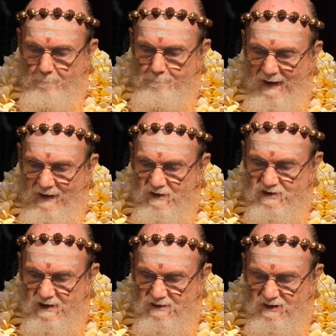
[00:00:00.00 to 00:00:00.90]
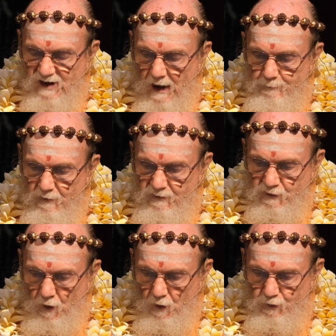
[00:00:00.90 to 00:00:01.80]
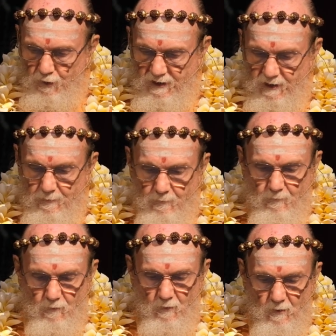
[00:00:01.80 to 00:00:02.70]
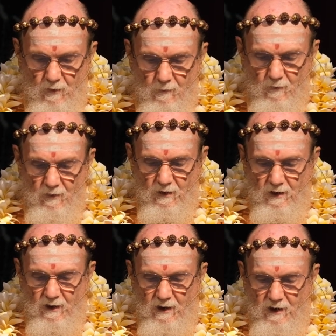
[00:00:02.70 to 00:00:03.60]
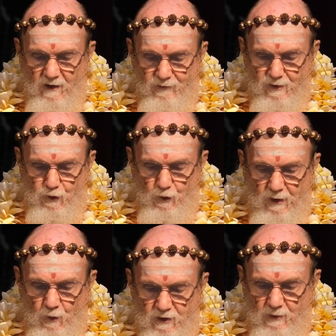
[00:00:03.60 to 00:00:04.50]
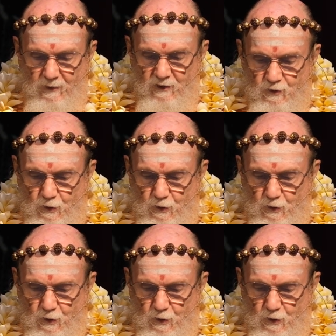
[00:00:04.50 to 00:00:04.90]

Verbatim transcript: balanced on the top of a tall tree? If the tree were to bend